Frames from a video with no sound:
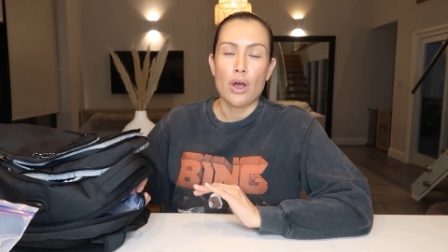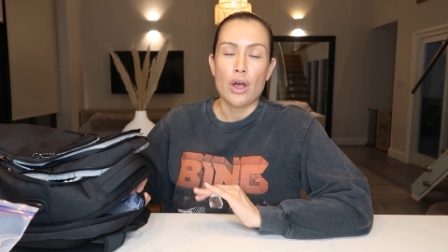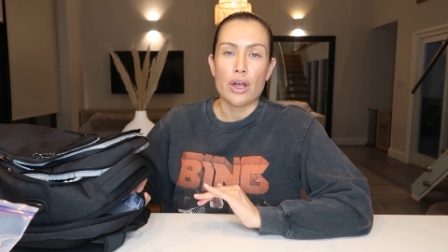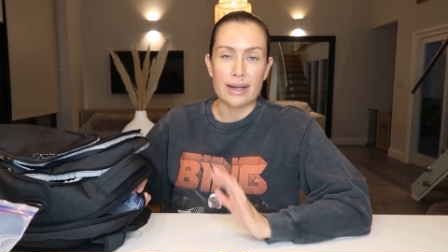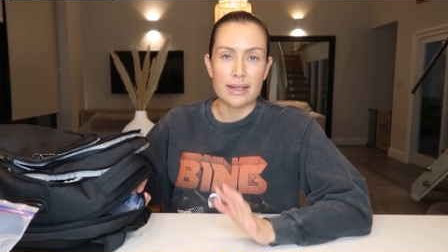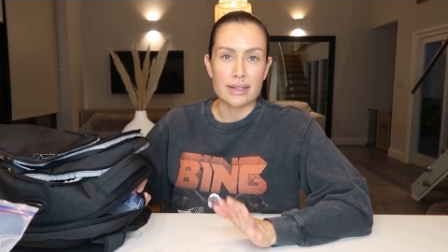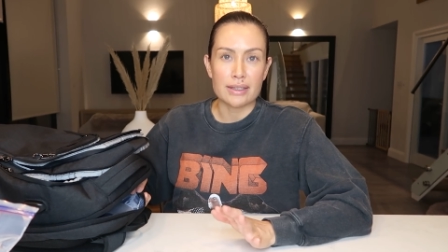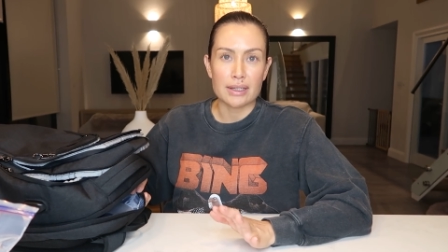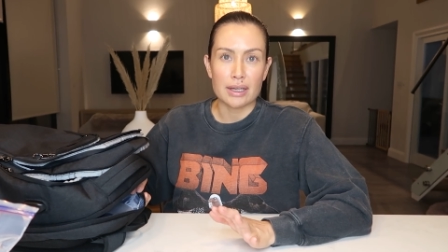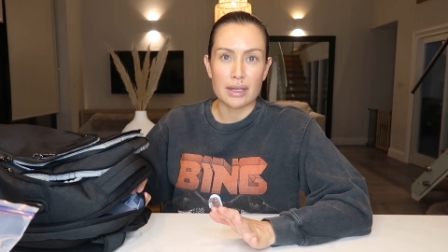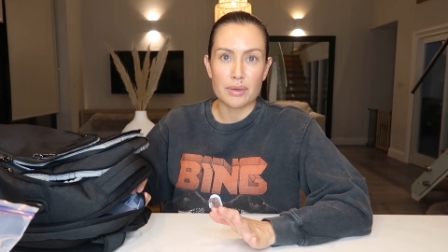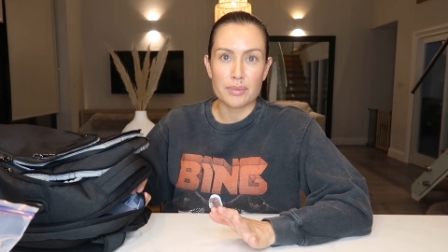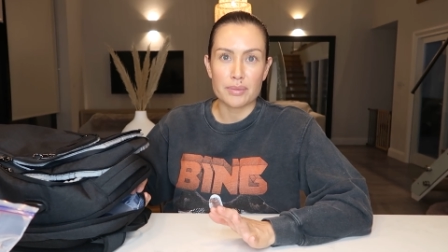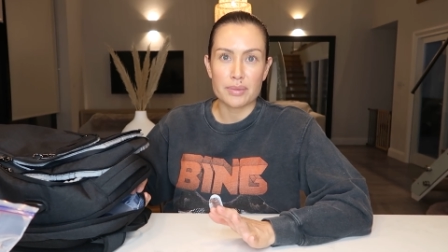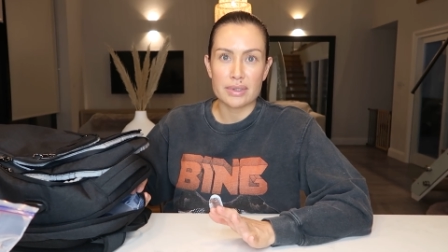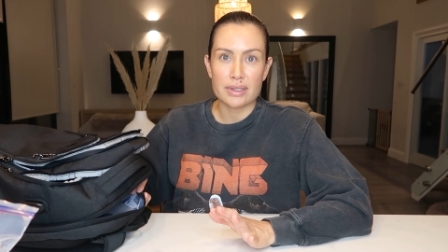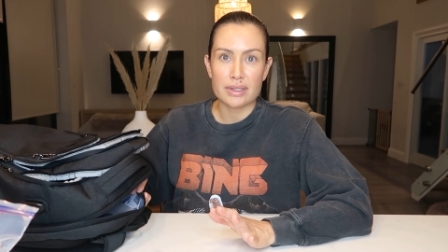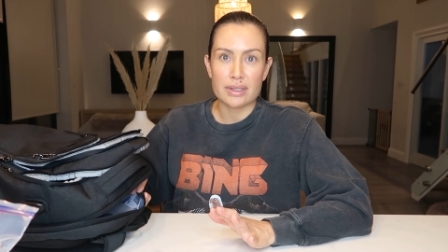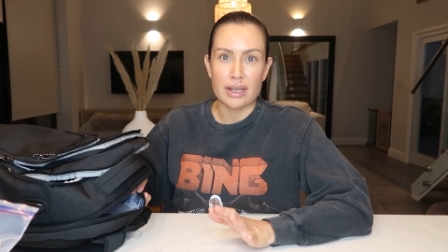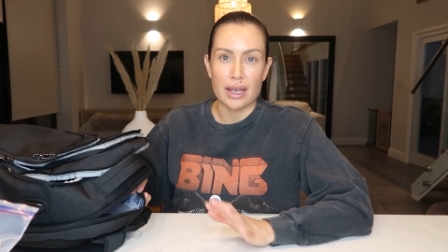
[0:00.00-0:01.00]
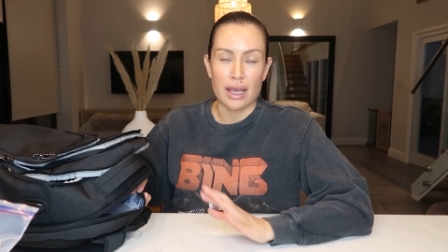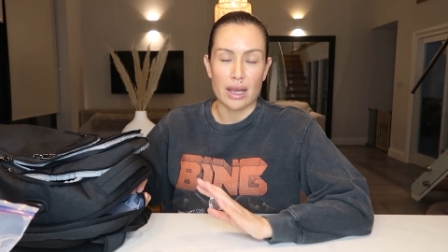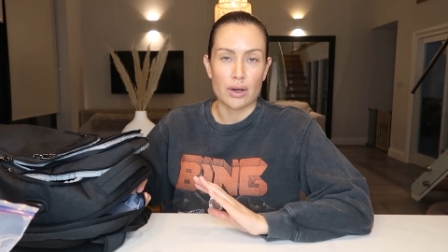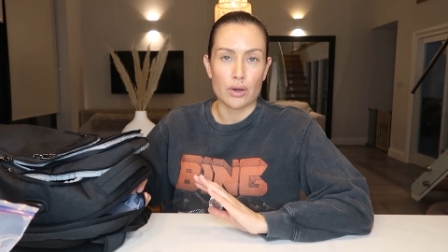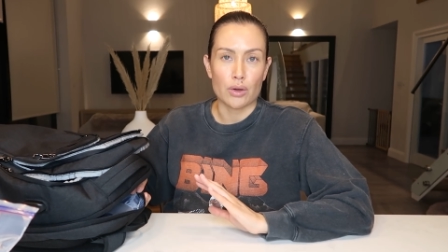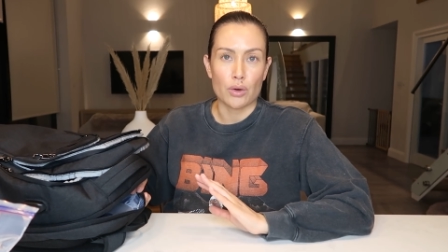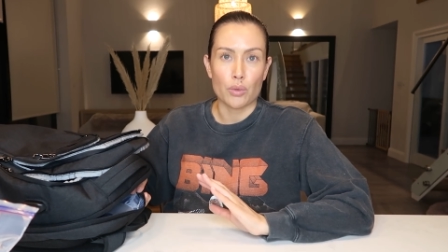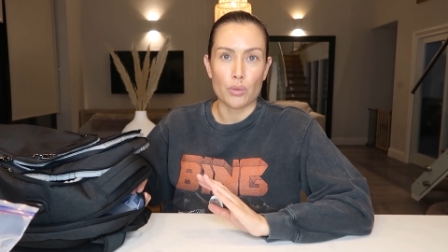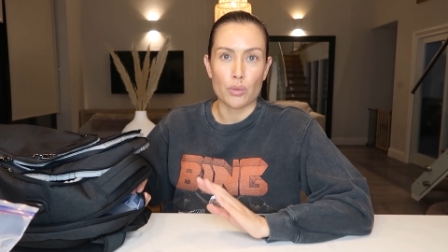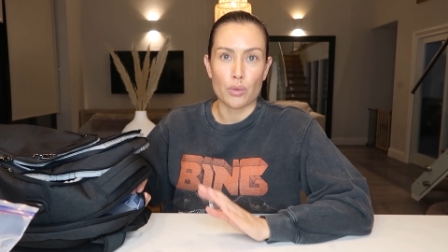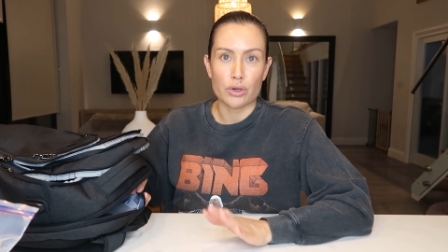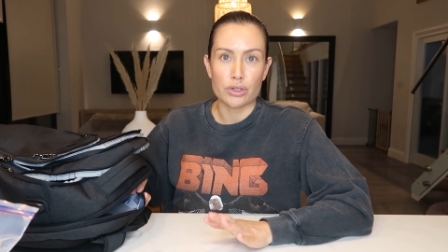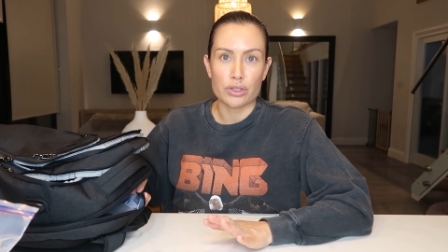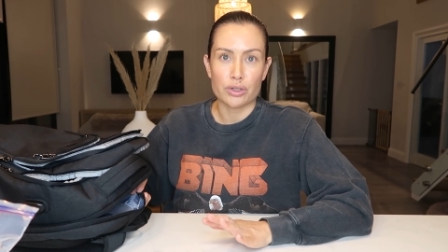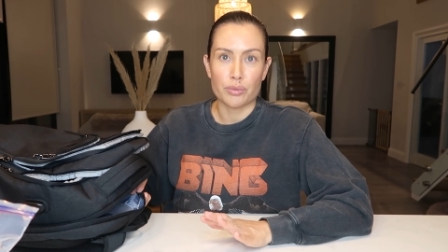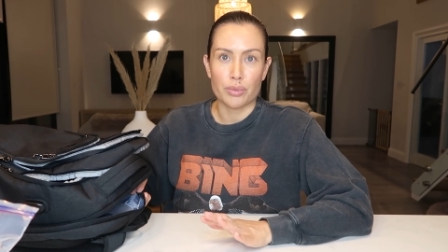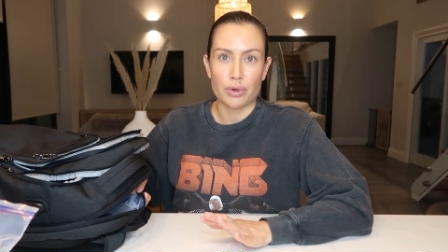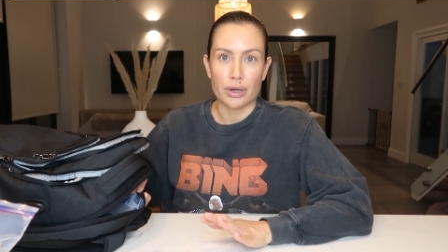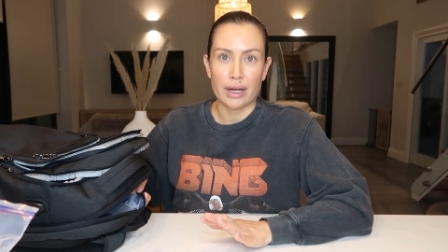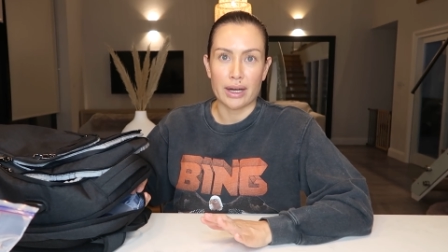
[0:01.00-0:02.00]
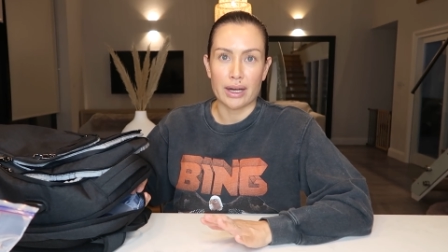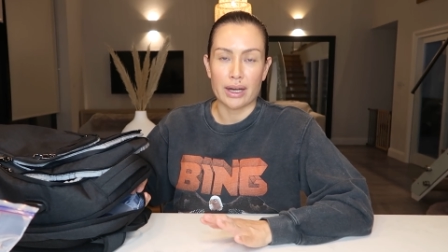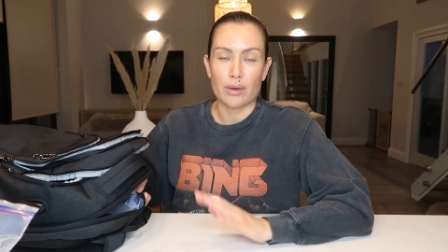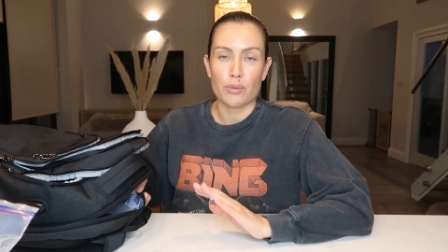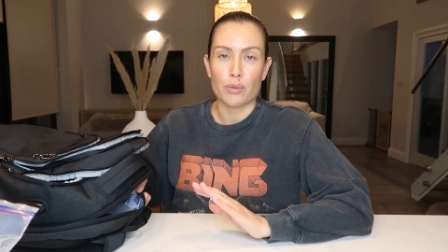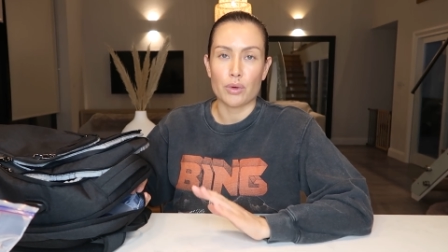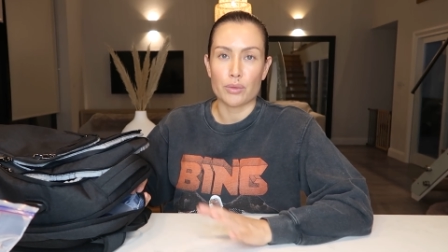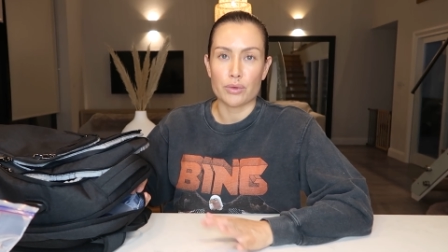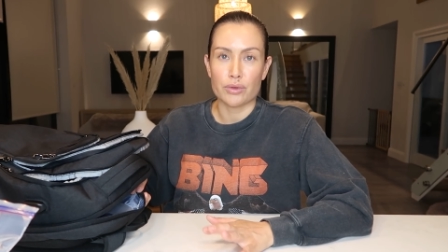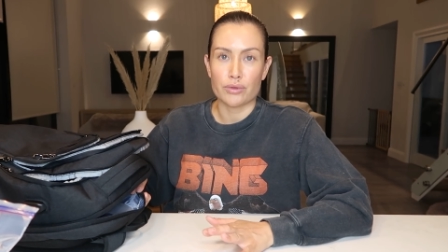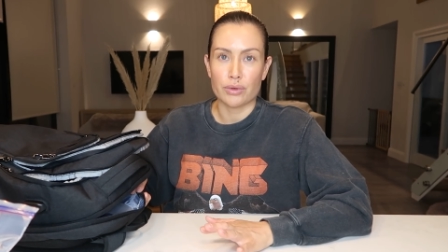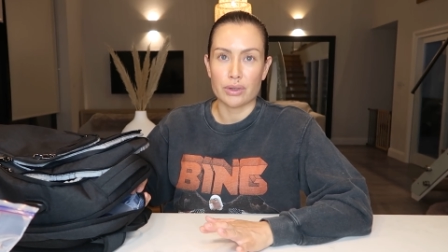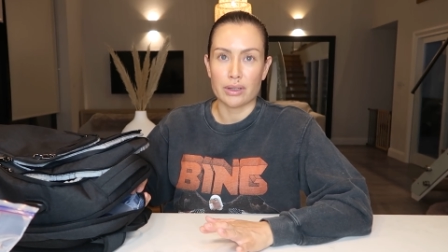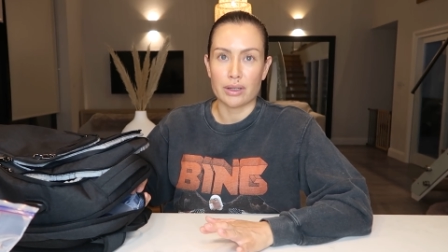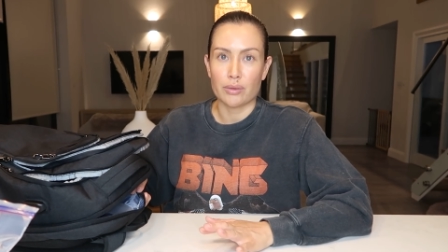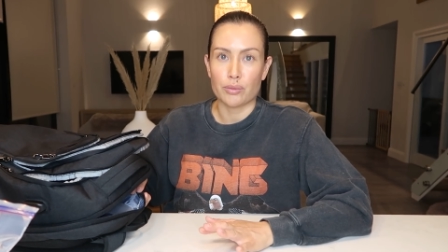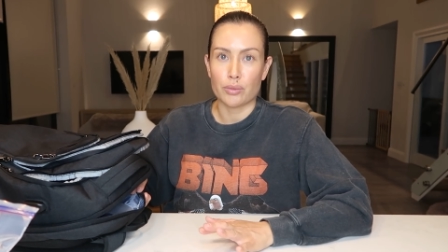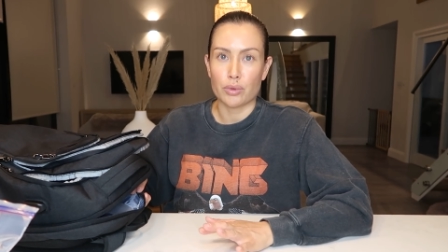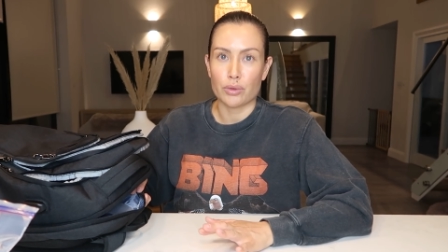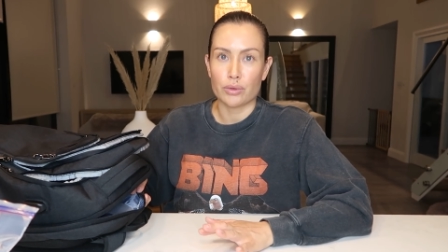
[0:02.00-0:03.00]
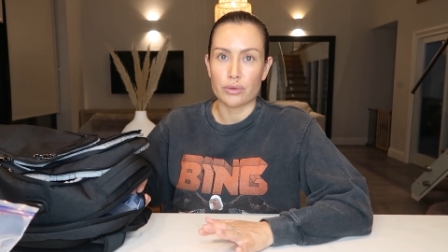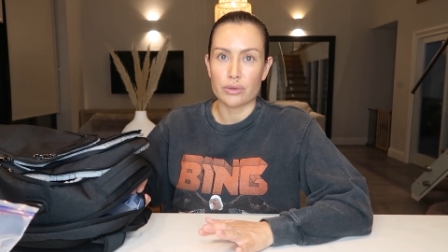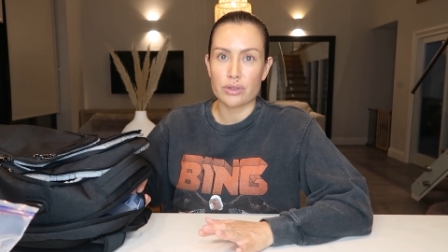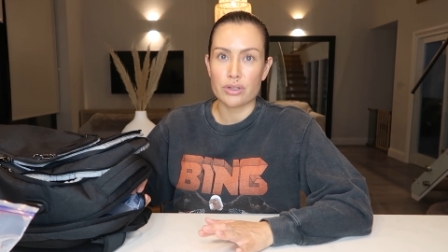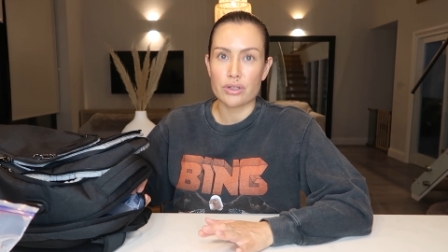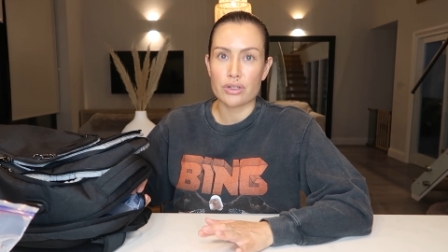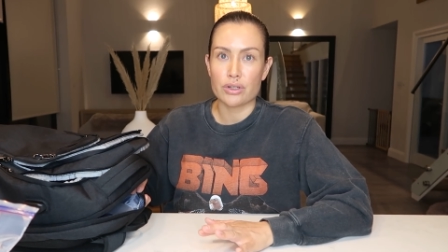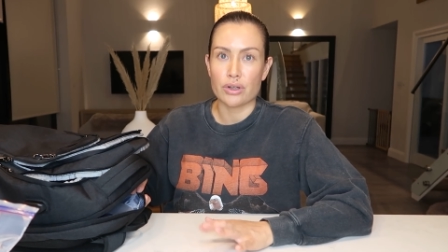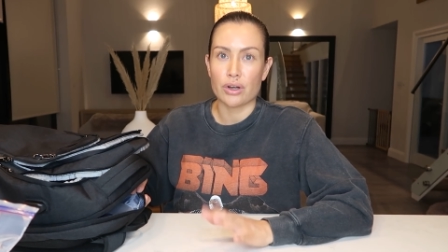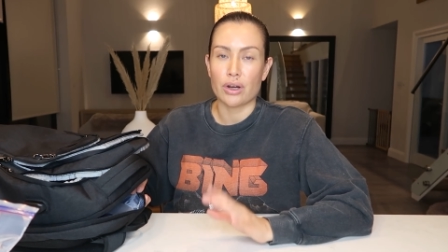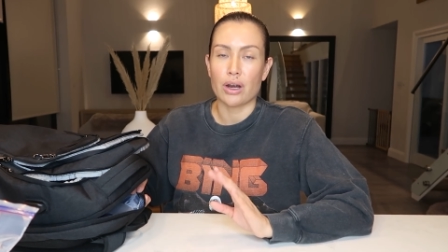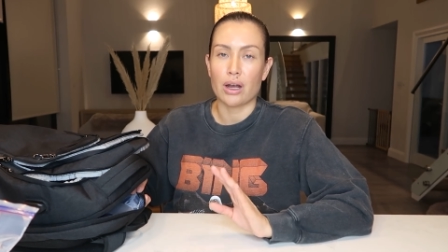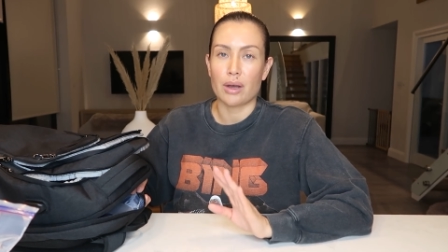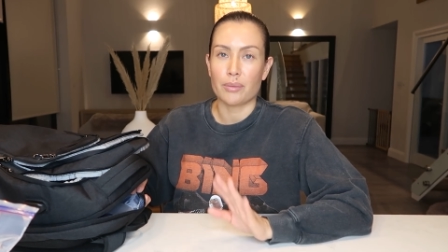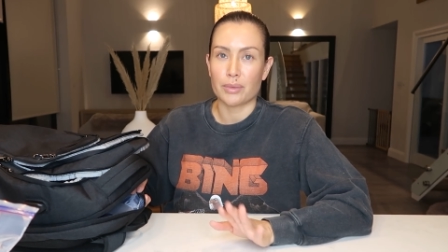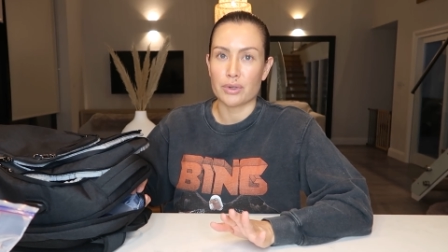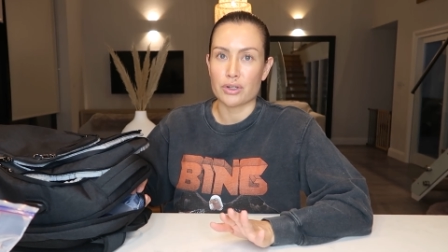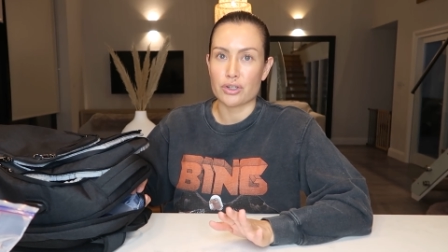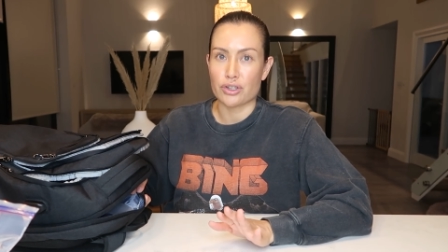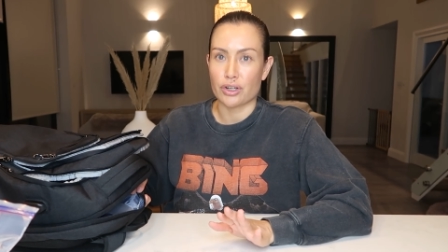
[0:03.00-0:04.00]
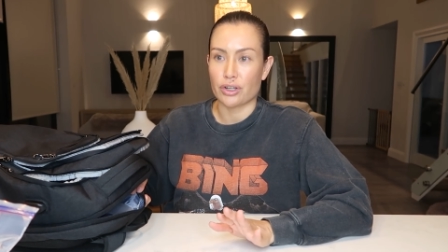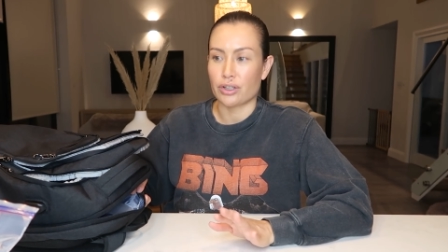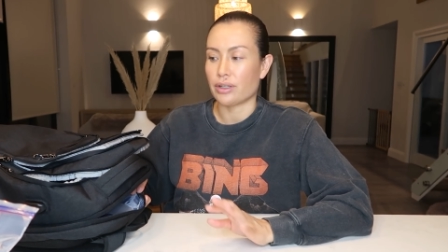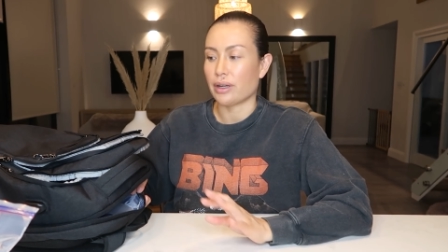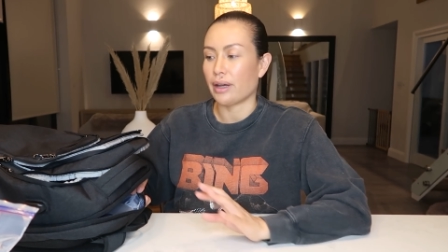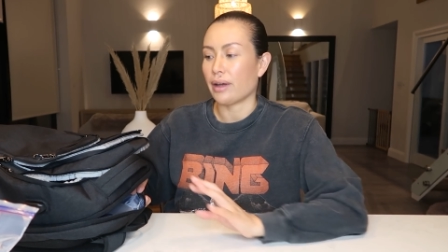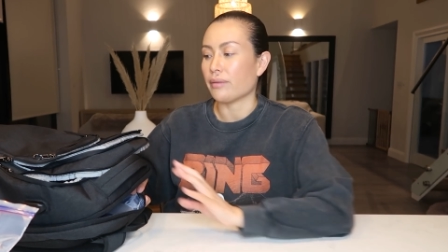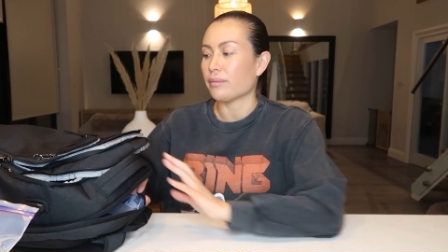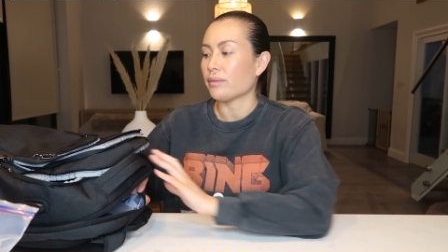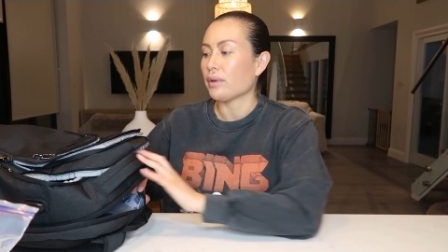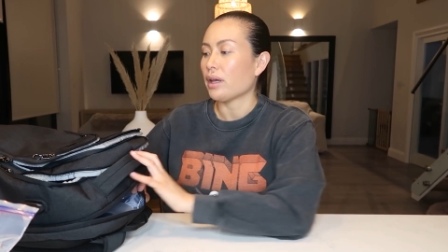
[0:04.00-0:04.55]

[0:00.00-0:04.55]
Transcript: any tips and what to bring and what was really important. So I'm going to show you now.